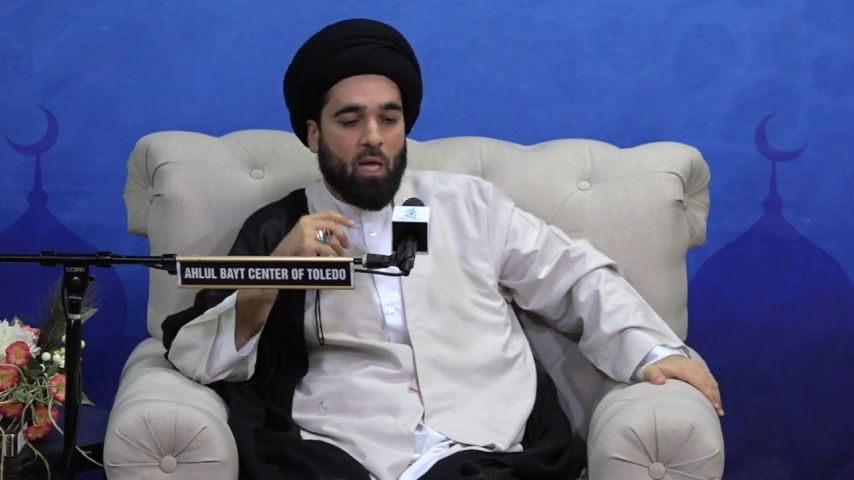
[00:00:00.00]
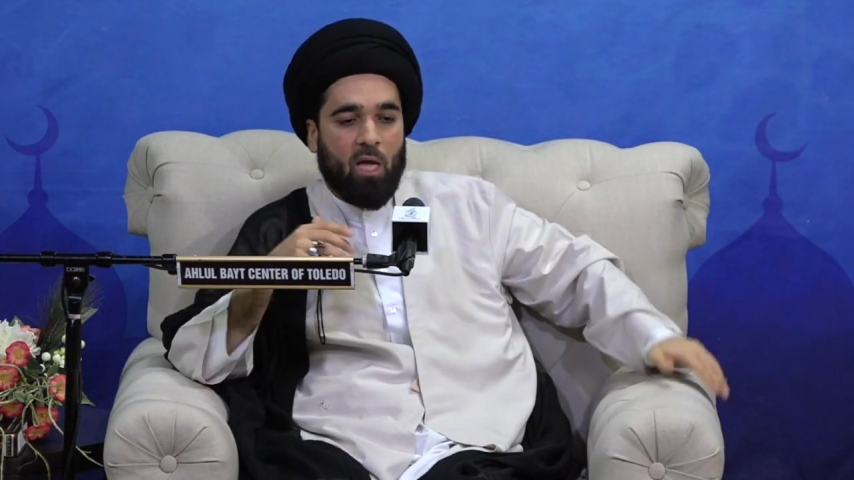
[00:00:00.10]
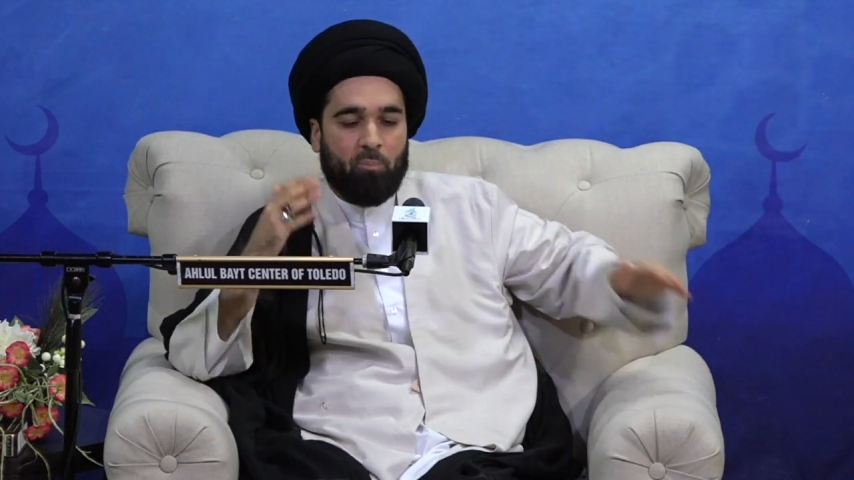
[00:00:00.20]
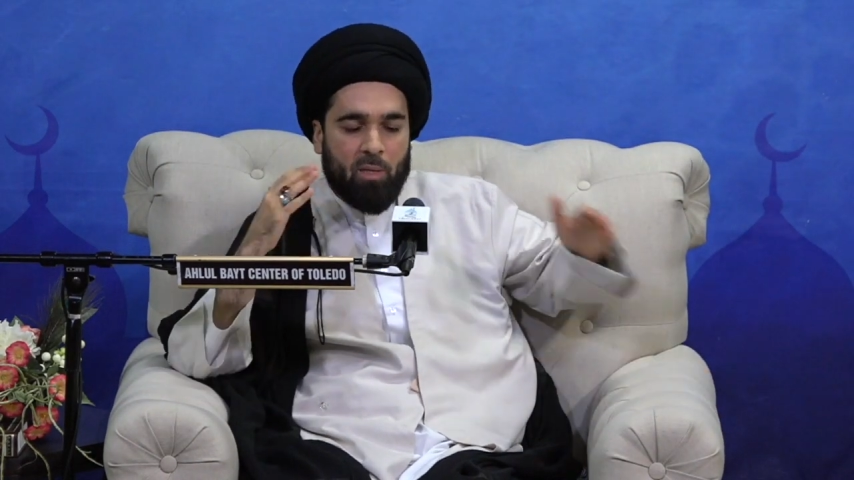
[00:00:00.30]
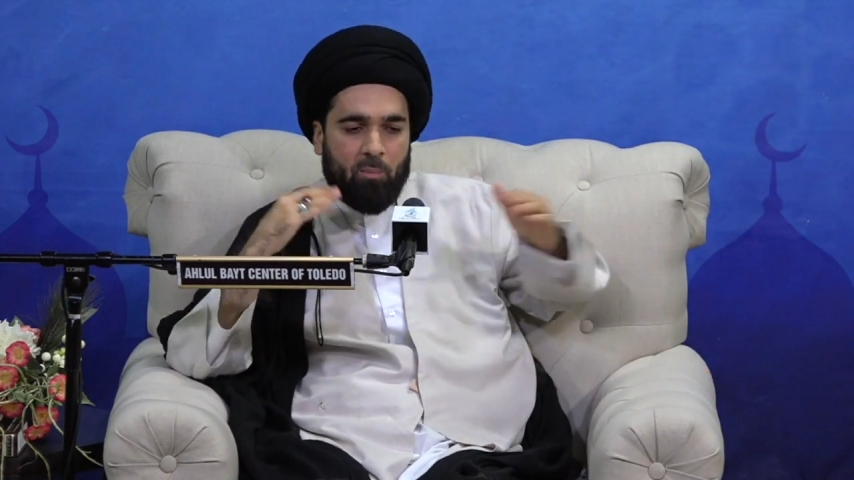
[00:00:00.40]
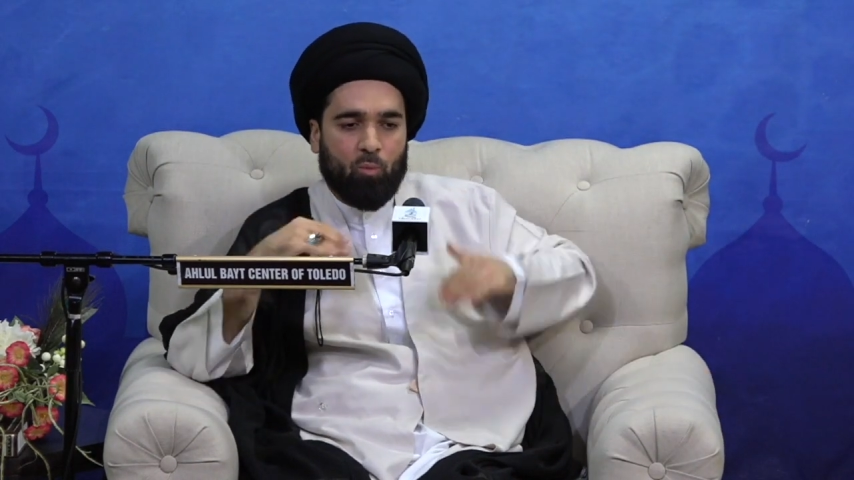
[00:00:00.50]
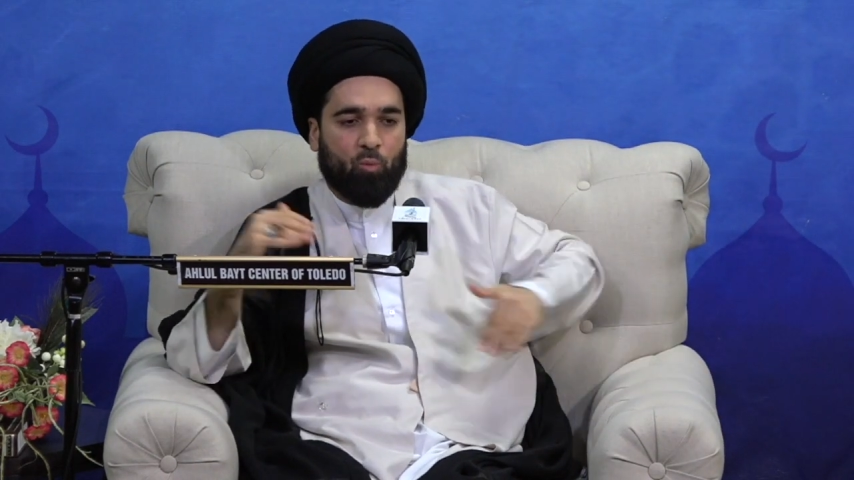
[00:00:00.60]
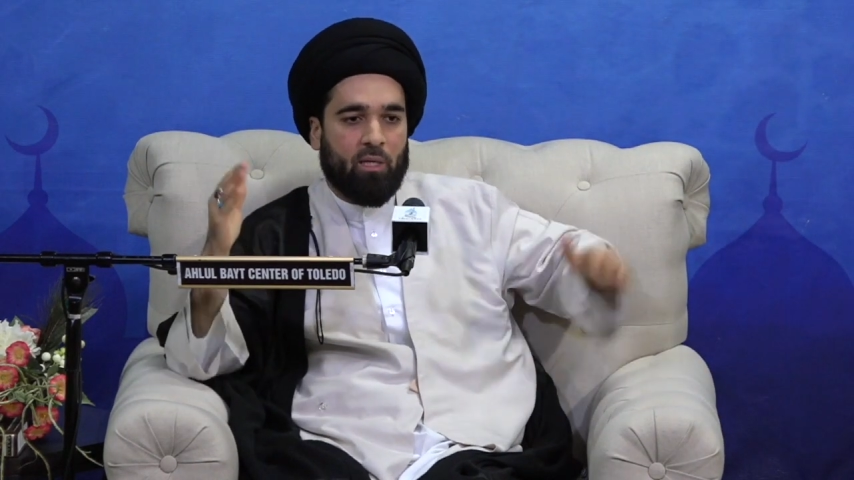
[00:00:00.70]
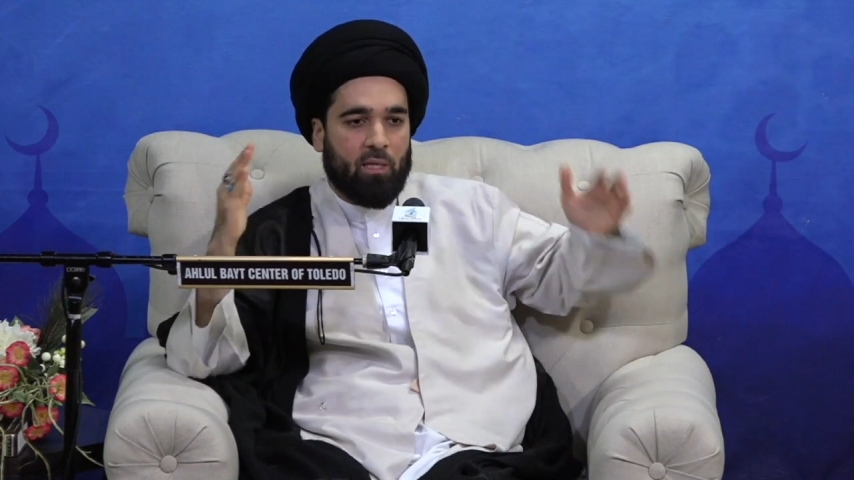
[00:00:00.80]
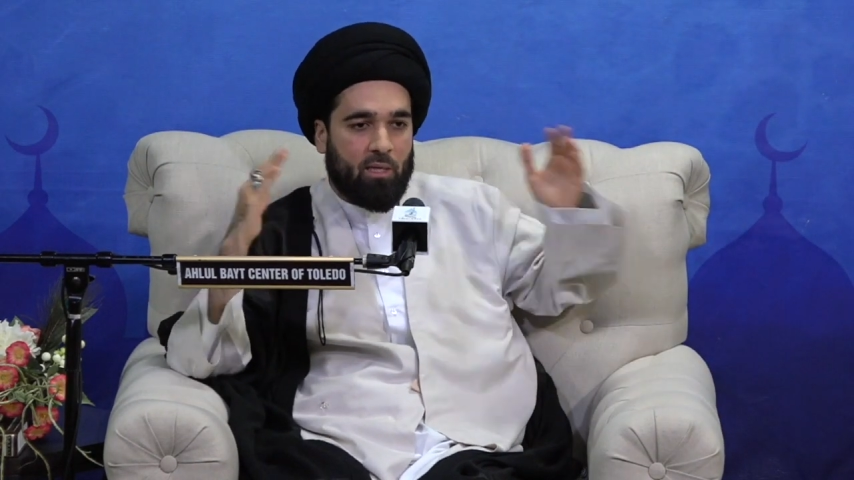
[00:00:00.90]
And people
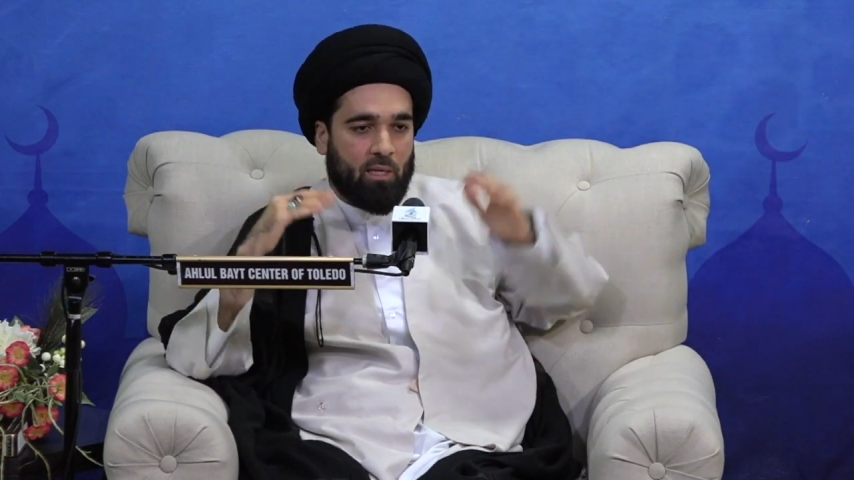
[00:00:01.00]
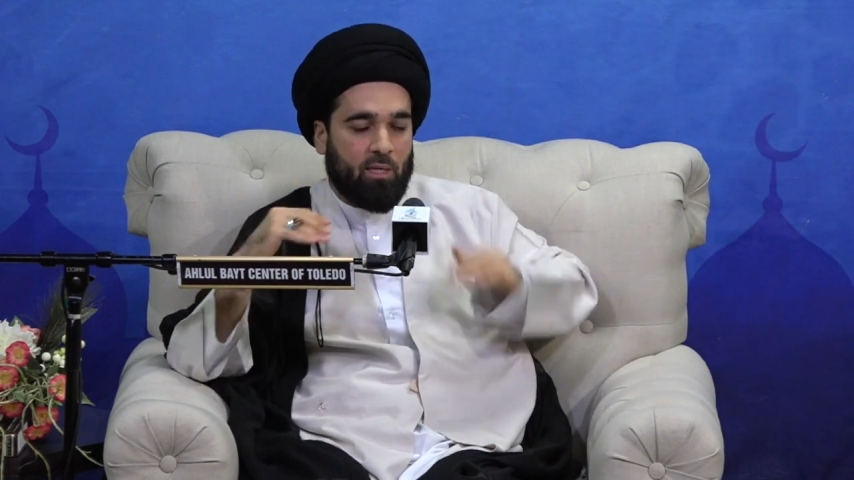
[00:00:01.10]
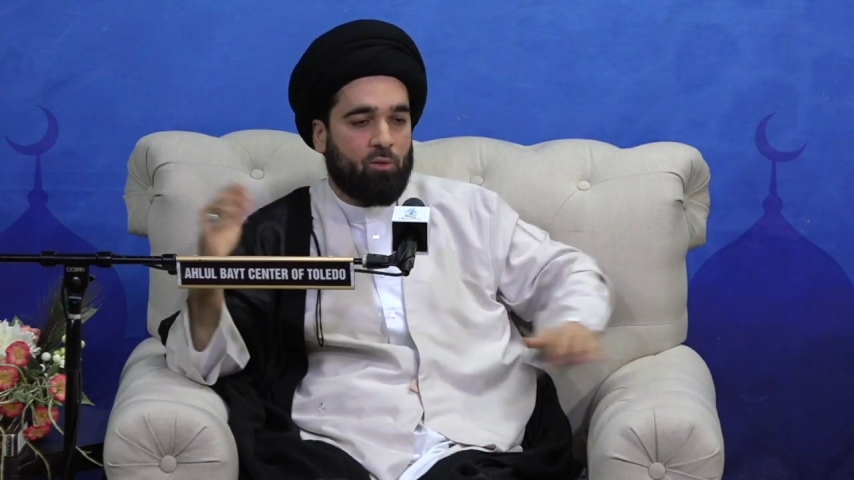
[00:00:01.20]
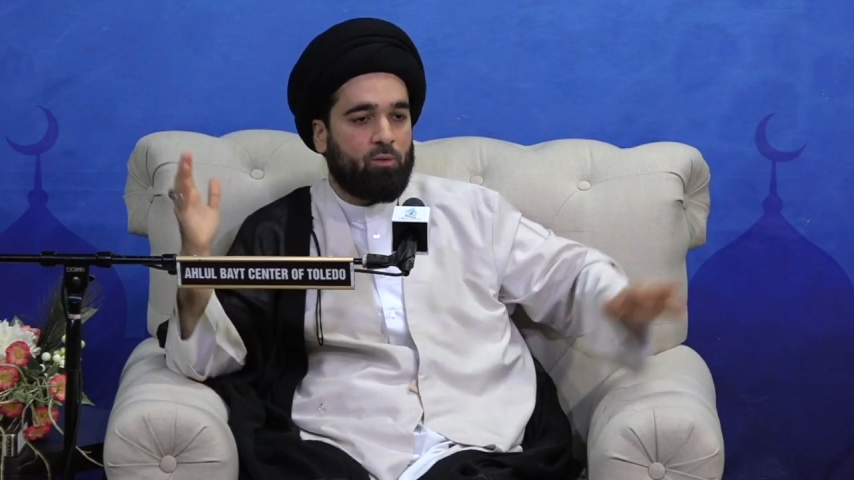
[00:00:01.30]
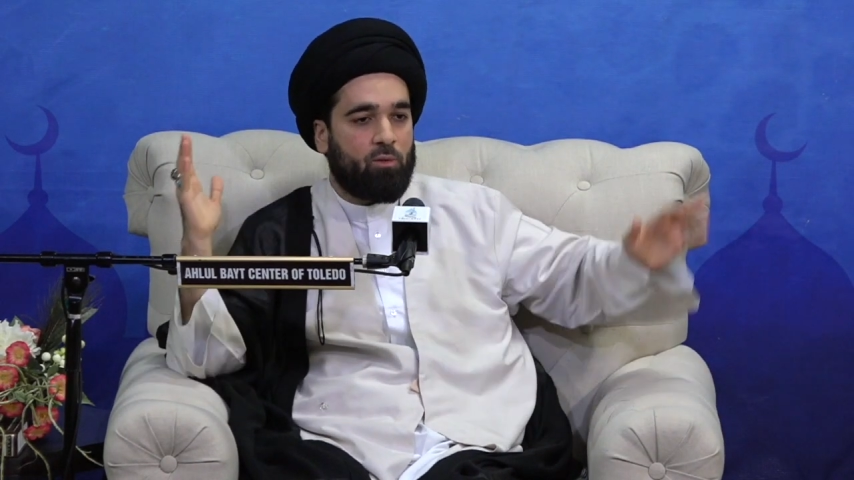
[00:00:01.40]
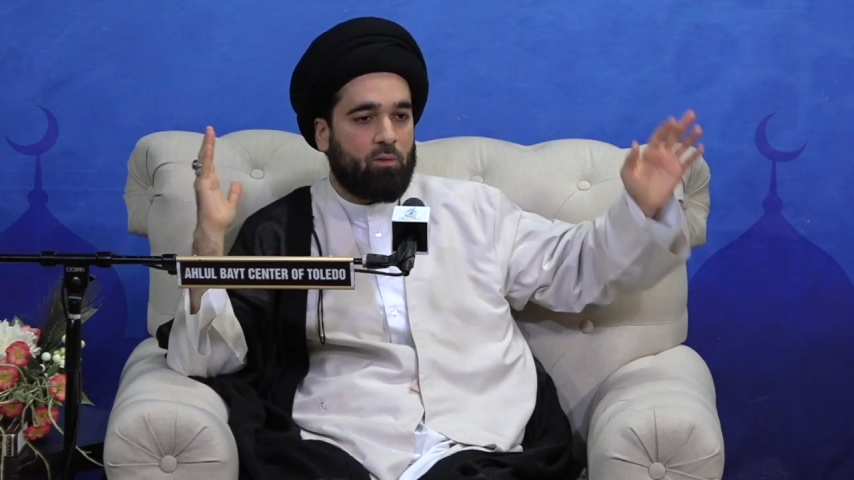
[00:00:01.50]
were getting killed.